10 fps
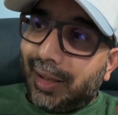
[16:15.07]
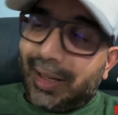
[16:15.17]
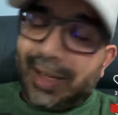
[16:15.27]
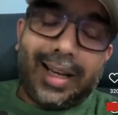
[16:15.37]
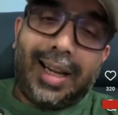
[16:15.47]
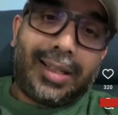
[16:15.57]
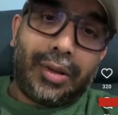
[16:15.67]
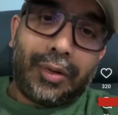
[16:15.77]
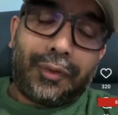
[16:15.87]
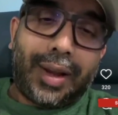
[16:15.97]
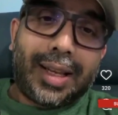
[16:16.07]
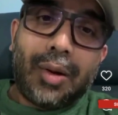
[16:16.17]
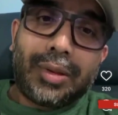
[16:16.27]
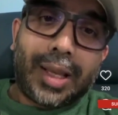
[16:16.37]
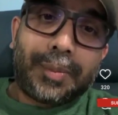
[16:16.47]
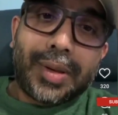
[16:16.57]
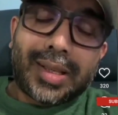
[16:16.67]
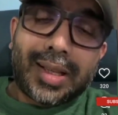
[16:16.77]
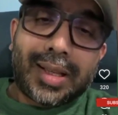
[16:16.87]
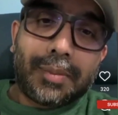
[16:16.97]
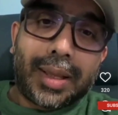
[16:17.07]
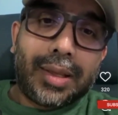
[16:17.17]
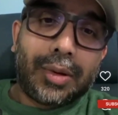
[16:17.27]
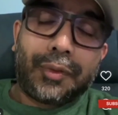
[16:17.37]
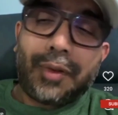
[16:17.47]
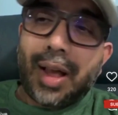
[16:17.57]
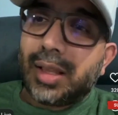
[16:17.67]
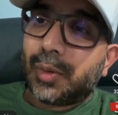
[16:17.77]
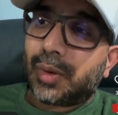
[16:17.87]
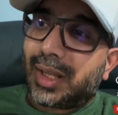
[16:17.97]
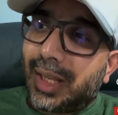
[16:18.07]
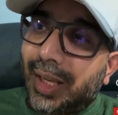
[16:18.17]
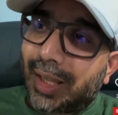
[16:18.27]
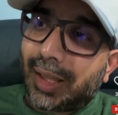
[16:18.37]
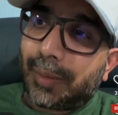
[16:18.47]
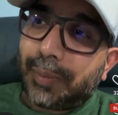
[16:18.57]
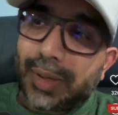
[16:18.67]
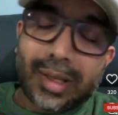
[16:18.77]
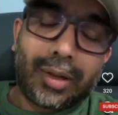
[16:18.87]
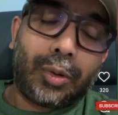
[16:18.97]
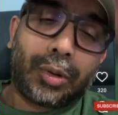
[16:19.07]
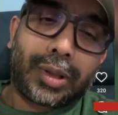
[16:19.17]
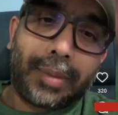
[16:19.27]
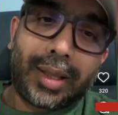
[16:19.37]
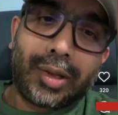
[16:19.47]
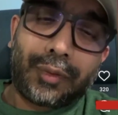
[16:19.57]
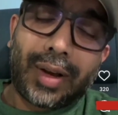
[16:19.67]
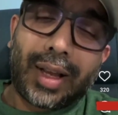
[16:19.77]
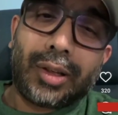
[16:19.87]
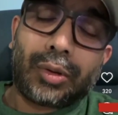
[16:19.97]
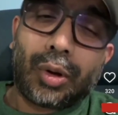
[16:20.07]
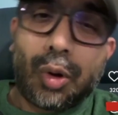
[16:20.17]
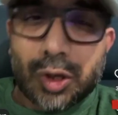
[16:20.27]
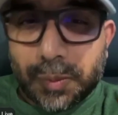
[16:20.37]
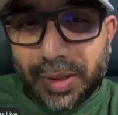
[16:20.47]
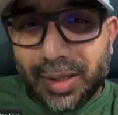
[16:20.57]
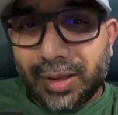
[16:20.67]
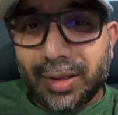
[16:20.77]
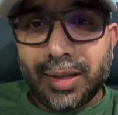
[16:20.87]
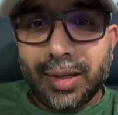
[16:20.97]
And then later you find out that person's mother or father was sick and that person took the mother or father to the hospital